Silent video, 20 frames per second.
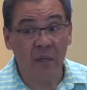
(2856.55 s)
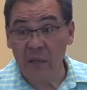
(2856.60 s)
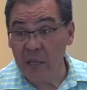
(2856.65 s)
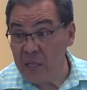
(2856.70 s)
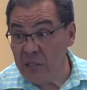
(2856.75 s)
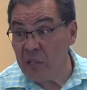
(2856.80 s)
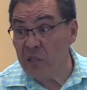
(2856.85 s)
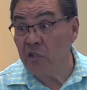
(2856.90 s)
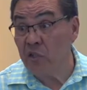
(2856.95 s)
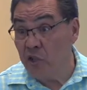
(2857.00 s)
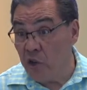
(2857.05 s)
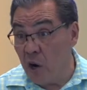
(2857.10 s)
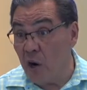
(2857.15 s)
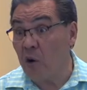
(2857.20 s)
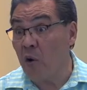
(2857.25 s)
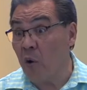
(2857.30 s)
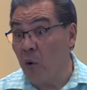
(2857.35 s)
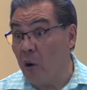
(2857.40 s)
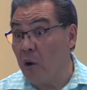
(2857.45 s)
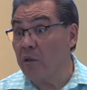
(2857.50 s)
This is
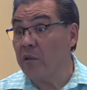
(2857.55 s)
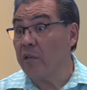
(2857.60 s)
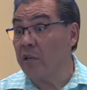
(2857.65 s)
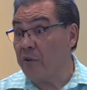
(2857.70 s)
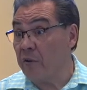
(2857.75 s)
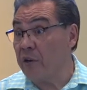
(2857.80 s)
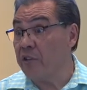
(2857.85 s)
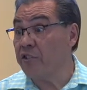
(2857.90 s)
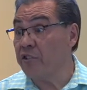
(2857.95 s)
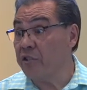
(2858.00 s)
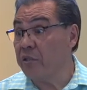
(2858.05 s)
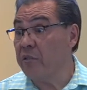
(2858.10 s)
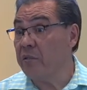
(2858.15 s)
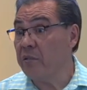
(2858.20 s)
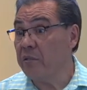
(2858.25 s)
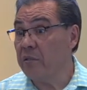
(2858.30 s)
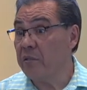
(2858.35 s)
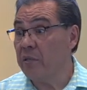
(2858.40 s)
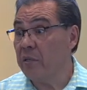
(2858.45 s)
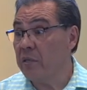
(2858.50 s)
your calling,
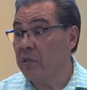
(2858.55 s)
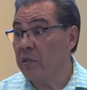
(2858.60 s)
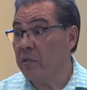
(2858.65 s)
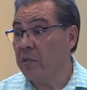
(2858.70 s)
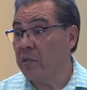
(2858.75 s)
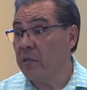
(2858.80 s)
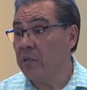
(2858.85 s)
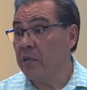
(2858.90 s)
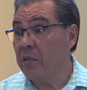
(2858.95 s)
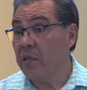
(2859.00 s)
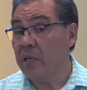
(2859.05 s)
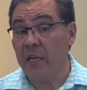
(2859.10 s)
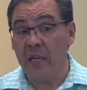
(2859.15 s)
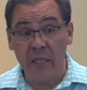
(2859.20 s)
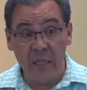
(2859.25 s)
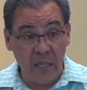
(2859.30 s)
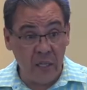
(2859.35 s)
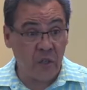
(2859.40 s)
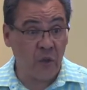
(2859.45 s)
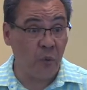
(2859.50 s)
Christian,
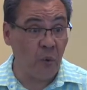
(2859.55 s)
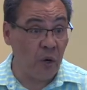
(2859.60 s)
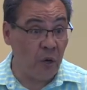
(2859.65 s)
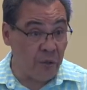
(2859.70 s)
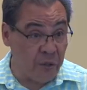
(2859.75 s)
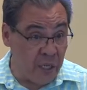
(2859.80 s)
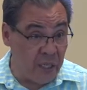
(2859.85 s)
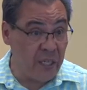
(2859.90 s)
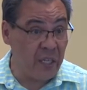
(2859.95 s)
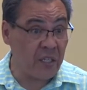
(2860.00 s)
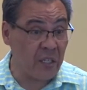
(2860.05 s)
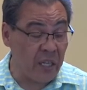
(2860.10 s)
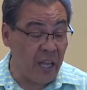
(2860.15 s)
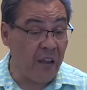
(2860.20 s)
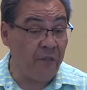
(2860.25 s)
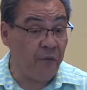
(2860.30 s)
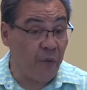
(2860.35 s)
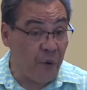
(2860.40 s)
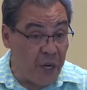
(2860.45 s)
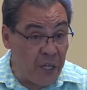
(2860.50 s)
in this world, in this
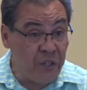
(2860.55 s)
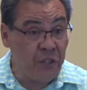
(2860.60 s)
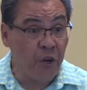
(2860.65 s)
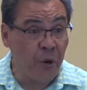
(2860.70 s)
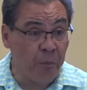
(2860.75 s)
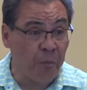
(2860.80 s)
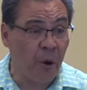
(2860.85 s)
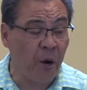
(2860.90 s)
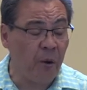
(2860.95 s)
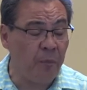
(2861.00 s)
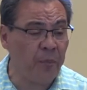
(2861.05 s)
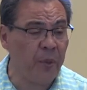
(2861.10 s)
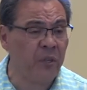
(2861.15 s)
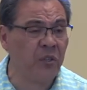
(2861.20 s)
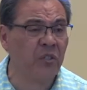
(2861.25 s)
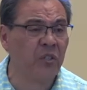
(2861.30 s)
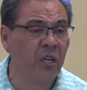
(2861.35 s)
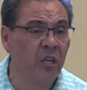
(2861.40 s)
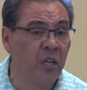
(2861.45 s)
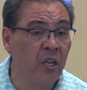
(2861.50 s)
life. What is your
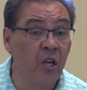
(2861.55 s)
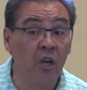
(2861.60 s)
purpose?